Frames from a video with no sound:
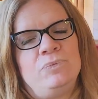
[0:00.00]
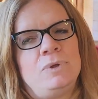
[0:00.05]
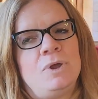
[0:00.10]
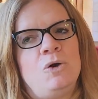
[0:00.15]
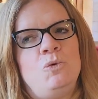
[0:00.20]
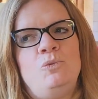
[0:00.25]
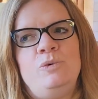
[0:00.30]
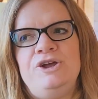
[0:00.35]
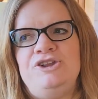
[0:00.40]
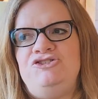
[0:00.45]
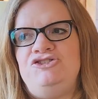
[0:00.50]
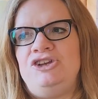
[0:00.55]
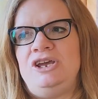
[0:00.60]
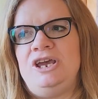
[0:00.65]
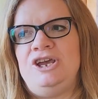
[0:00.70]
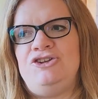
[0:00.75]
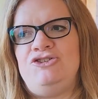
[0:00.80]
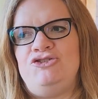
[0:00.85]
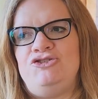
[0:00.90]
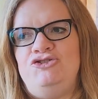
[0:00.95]
which
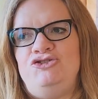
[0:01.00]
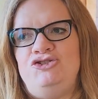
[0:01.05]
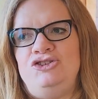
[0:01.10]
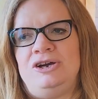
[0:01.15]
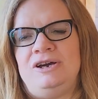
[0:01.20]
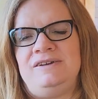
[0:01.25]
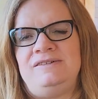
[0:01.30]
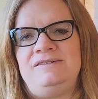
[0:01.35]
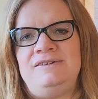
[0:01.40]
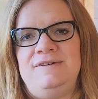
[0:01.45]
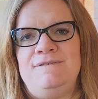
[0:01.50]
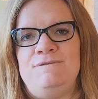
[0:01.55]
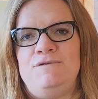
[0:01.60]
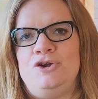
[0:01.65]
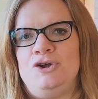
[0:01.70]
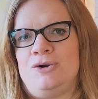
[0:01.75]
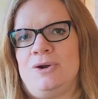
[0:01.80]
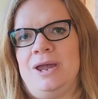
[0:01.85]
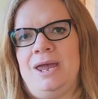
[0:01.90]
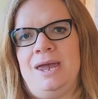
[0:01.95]
is just
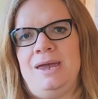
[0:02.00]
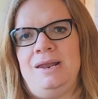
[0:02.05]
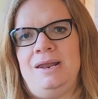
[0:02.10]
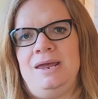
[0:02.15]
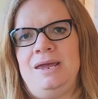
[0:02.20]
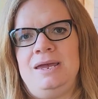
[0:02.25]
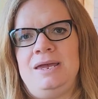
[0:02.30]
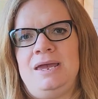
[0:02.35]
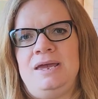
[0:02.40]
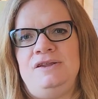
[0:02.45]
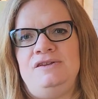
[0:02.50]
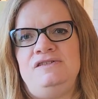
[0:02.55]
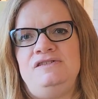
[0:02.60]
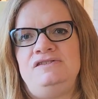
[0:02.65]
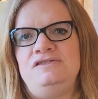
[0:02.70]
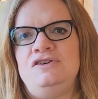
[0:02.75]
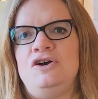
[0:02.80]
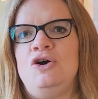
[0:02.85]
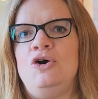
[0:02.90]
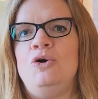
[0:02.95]
infuriating and
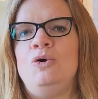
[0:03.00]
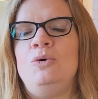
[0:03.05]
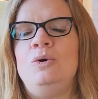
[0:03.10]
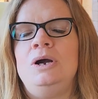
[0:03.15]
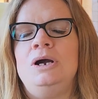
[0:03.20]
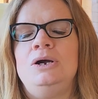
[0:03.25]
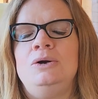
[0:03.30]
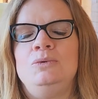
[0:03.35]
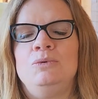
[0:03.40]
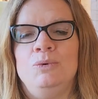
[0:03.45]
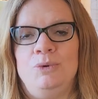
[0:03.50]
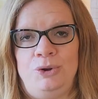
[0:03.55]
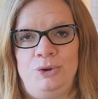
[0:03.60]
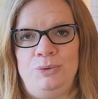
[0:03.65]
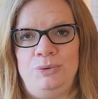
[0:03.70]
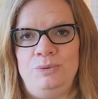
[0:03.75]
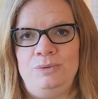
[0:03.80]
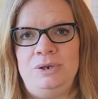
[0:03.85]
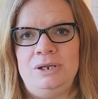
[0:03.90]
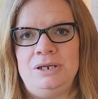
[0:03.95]
so
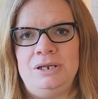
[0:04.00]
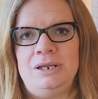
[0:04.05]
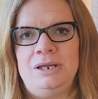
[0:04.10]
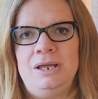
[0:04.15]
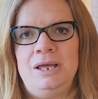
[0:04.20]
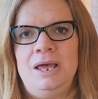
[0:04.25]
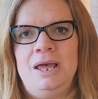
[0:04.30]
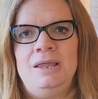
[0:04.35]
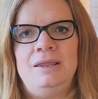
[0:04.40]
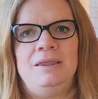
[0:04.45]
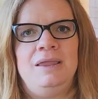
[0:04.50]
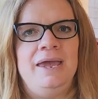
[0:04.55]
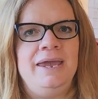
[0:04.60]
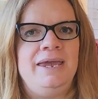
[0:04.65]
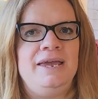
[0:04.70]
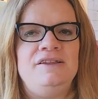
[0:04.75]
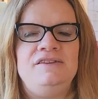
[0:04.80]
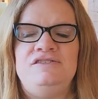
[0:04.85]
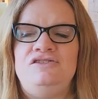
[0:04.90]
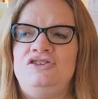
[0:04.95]
rude. Like,
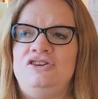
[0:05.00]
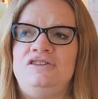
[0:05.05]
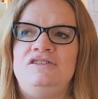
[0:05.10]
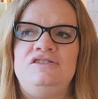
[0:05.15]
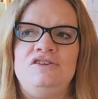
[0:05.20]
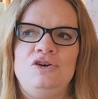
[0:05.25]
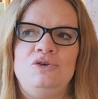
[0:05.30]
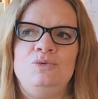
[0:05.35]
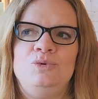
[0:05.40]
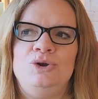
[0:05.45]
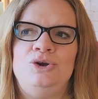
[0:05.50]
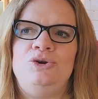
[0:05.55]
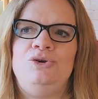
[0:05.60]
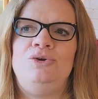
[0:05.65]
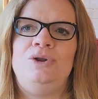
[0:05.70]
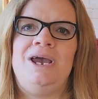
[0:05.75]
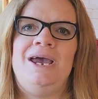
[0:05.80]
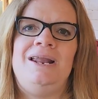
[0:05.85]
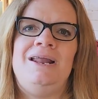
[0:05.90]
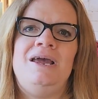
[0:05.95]
it's just so
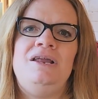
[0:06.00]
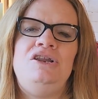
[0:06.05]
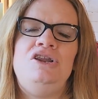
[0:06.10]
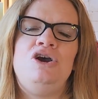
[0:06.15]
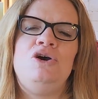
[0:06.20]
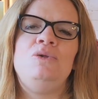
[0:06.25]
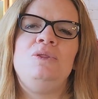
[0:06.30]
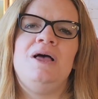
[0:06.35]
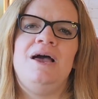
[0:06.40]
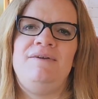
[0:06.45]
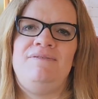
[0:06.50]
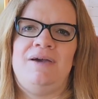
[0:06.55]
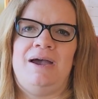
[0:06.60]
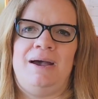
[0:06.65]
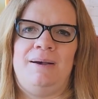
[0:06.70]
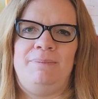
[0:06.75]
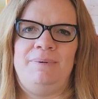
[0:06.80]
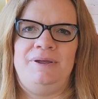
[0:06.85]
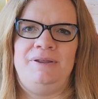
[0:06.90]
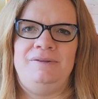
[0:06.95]
rude. And I know life
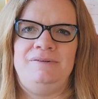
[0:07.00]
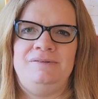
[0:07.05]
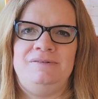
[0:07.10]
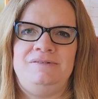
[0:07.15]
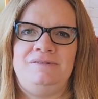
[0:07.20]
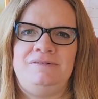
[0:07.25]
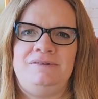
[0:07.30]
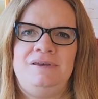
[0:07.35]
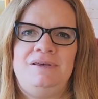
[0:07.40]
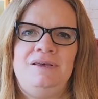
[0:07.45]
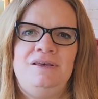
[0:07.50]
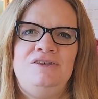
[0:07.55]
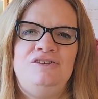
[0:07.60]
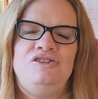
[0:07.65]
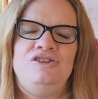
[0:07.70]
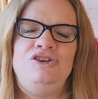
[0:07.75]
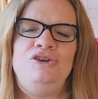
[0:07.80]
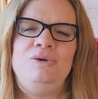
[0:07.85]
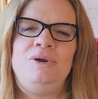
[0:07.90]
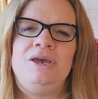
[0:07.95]
happens,
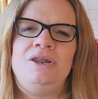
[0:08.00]
so you can